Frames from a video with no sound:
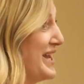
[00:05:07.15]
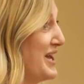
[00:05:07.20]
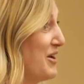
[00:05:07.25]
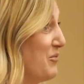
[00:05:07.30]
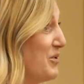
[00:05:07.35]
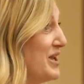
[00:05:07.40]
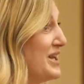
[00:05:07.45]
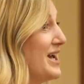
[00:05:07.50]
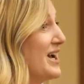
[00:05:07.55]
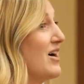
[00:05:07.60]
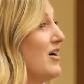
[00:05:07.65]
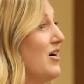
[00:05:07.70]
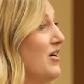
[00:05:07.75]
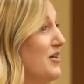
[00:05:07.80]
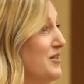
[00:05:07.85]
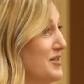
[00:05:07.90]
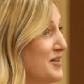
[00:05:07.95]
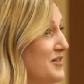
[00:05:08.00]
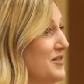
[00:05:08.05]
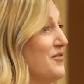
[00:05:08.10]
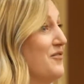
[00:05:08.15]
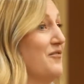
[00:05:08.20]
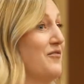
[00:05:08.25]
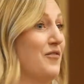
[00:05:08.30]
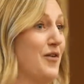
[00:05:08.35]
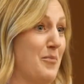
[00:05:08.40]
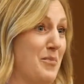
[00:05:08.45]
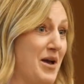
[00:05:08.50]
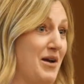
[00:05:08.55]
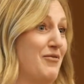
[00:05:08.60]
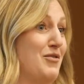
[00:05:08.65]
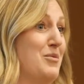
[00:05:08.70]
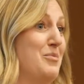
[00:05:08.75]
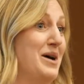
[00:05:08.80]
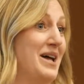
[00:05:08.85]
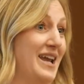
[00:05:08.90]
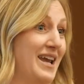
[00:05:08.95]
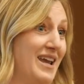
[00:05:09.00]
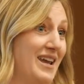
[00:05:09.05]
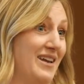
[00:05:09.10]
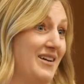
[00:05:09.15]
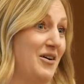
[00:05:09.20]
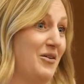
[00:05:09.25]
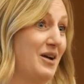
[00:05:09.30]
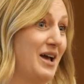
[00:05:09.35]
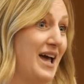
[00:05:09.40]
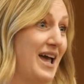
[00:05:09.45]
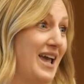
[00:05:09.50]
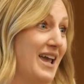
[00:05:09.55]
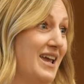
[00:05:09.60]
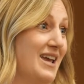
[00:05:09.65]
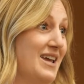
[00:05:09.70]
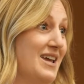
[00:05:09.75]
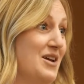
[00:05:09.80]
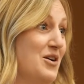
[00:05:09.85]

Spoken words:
and we get calls from everybody, okay?